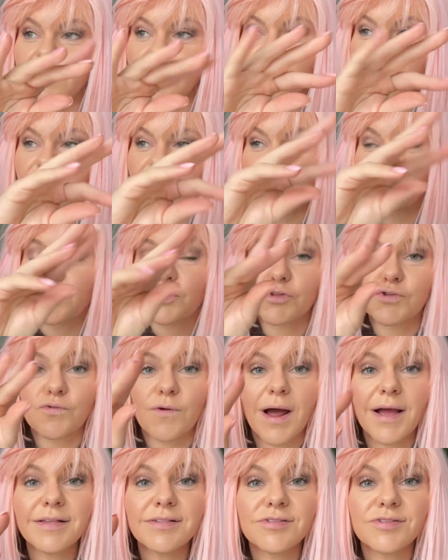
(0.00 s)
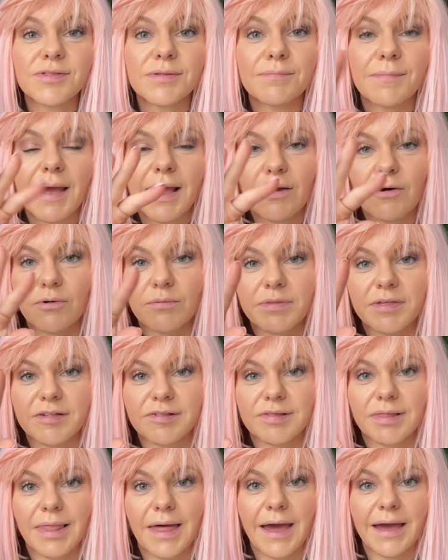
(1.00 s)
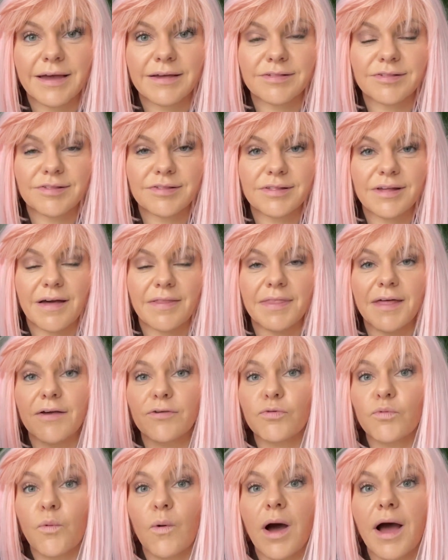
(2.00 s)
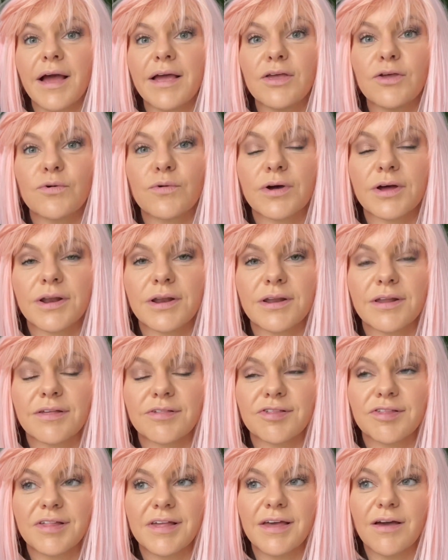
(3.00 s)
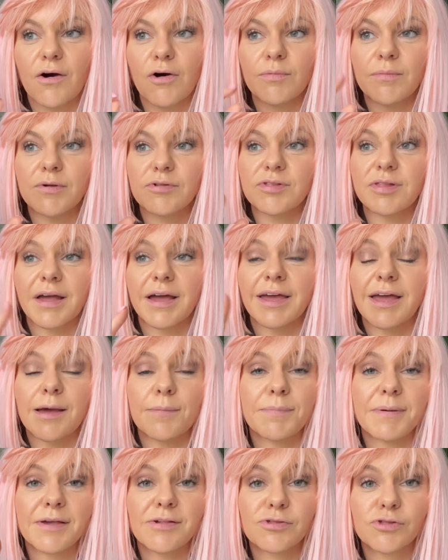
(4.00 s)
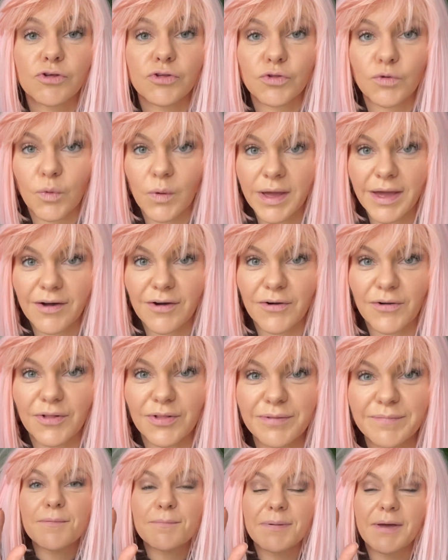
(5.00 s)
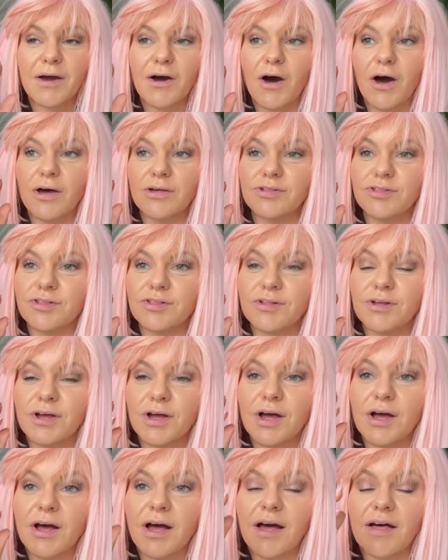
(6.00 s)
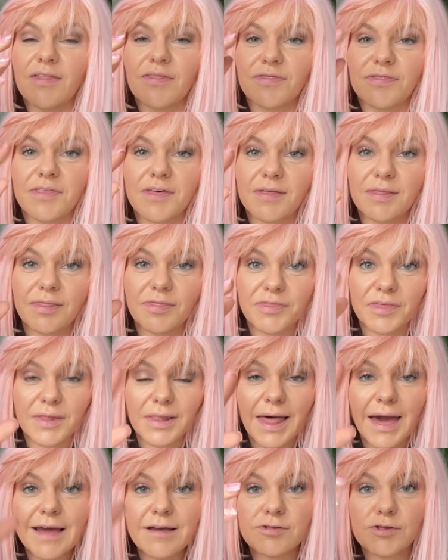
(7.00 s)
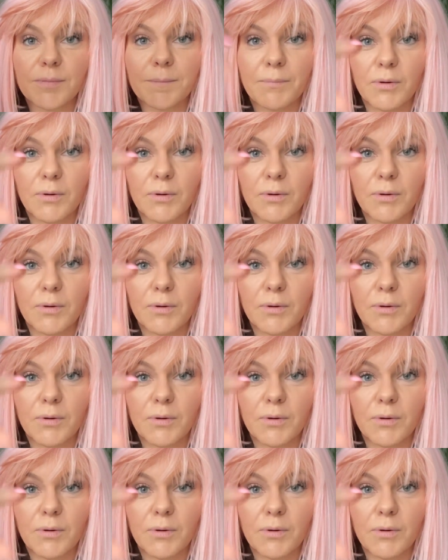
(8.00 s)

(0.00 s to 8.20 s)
the strands that make up these layers, and that's why you can see almost like it appears to twinkle, because the layers are